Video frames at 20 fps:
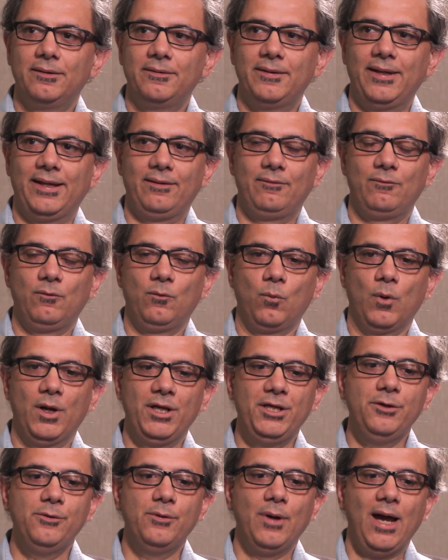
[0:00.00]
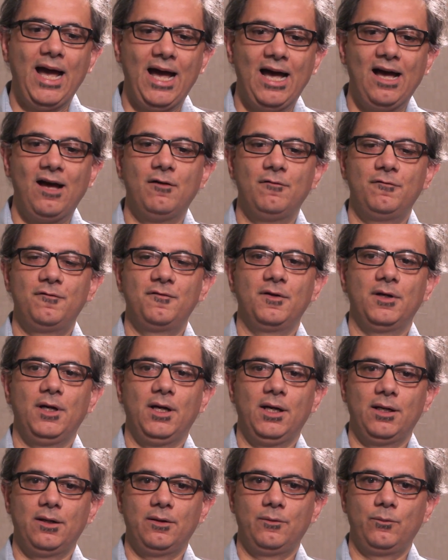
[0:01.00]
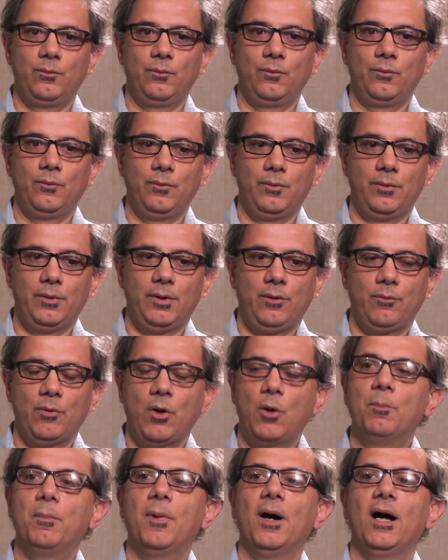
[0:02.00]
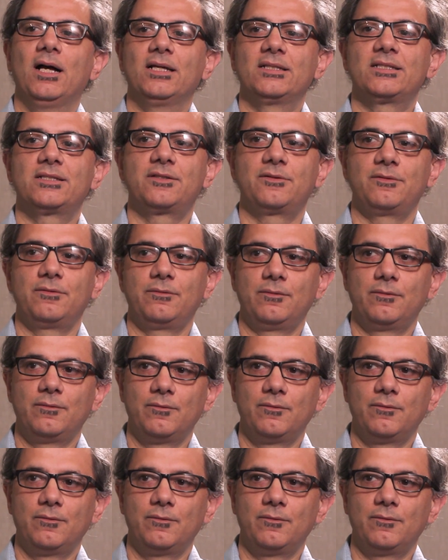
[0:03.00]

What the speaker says: That when you have a robust